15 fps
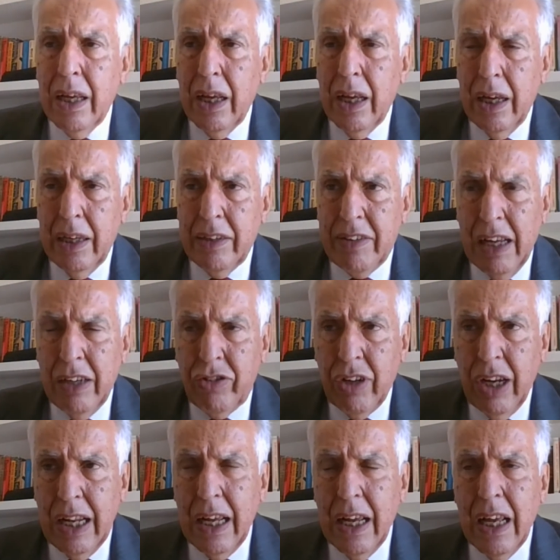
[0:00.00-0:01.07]

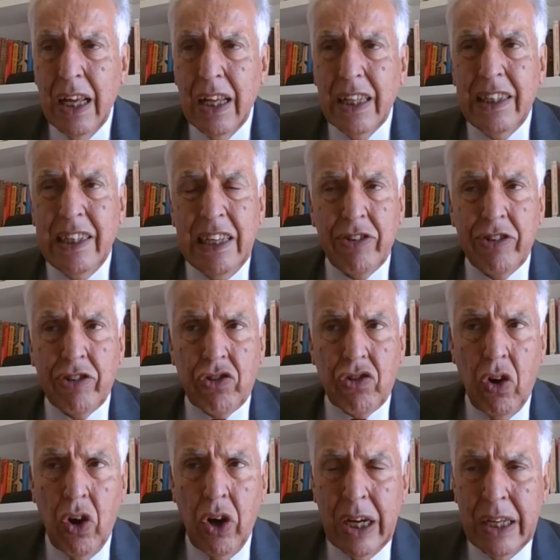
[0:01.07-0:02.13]
essentially
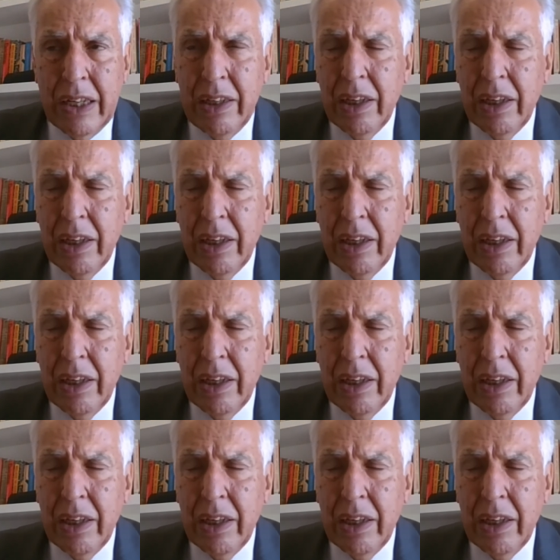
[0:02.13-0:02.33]
destroyed